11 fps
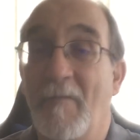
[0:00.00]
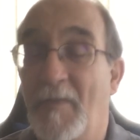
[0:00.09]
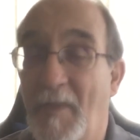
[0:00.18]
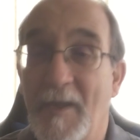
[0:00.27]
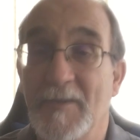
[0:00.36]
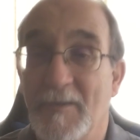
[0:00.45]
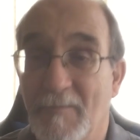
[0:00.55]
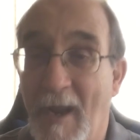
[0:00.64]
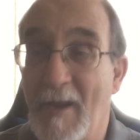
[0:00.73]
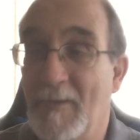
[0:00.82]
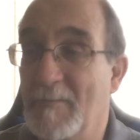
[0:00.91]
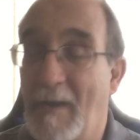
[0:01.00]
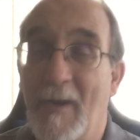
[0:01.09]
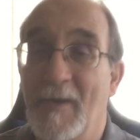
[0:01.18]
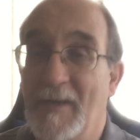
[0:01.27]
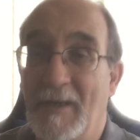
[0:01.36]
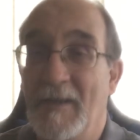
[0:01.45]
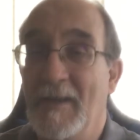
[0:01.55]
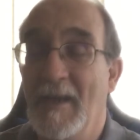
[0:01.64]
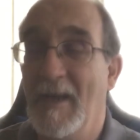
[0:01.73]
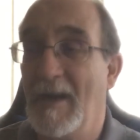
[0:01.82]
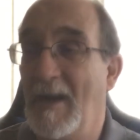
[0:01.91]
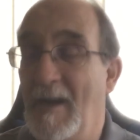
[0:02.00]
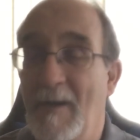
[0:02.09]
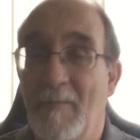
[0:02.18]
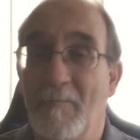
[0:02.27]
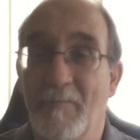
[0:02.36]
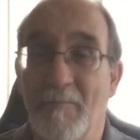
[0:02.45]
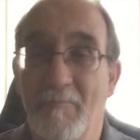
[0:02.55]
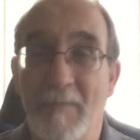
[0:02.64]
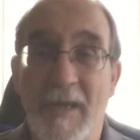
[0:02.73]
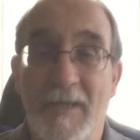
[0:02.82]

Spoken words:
things around, power can make